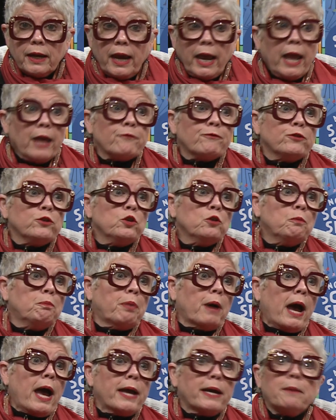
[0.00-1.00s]
If you
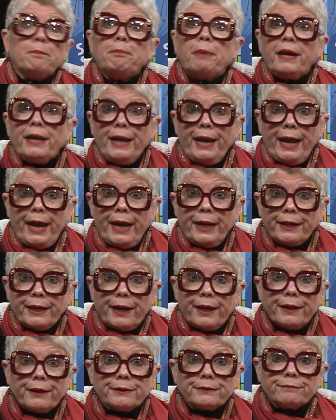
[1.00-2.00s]
buy a banana,